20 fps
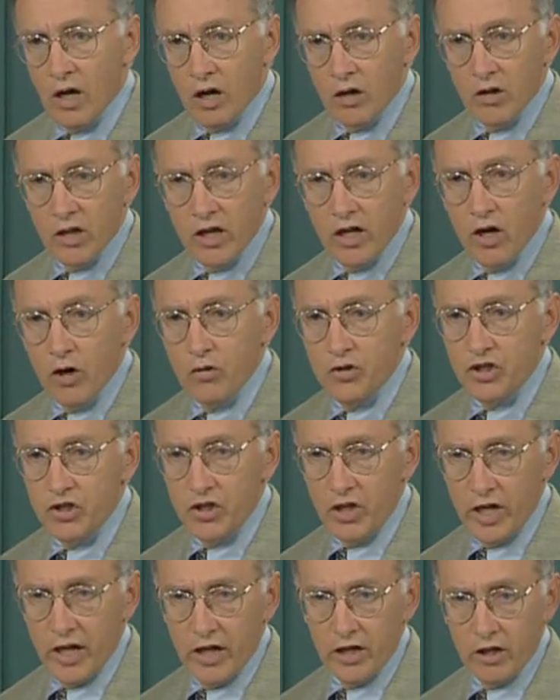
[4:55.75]
are
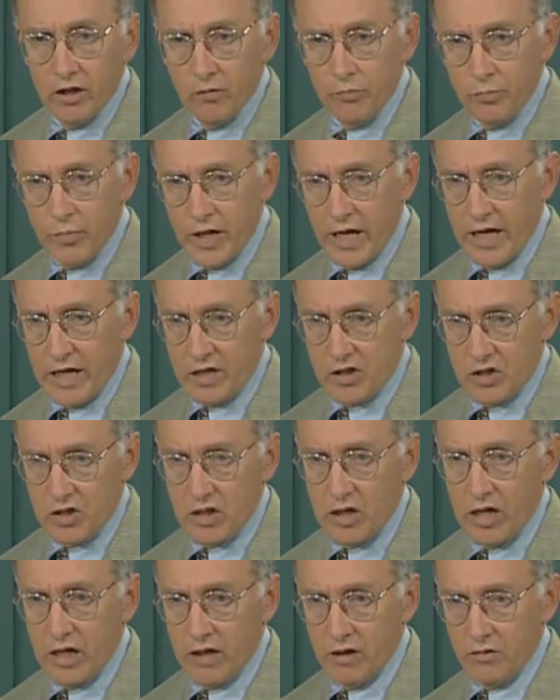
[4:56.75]
negotiated and
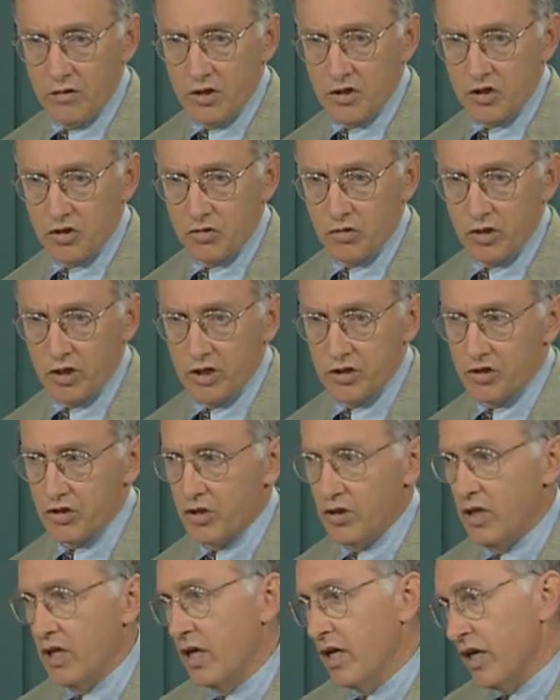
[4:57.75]
passed on in this
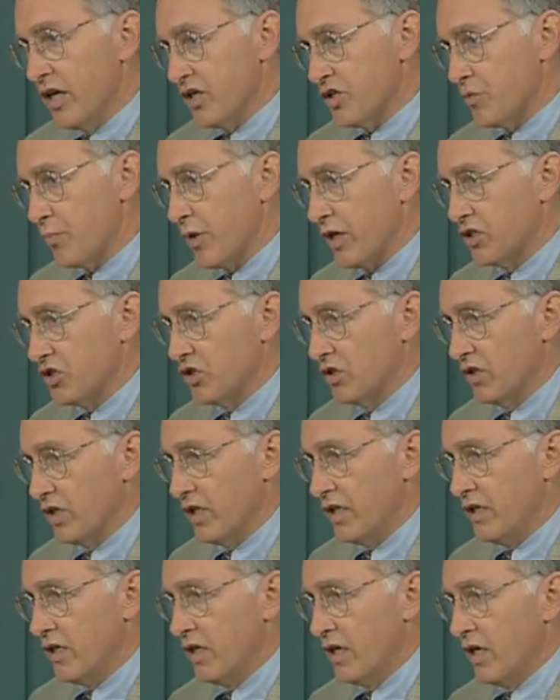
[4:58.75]
tradition,
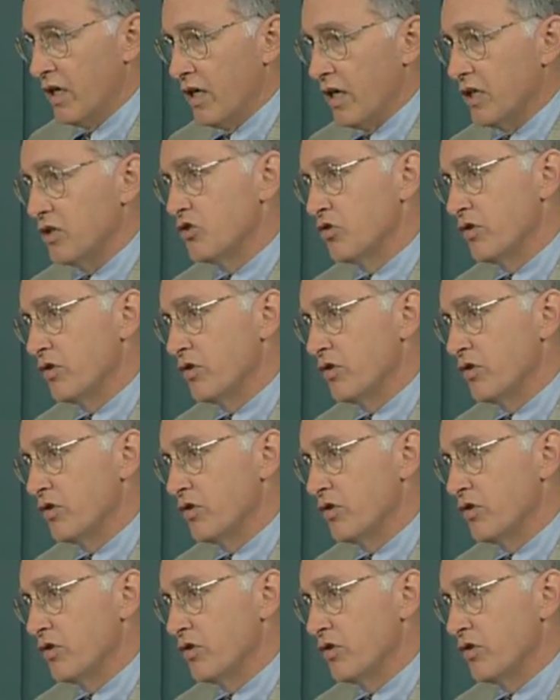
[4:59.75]
especially a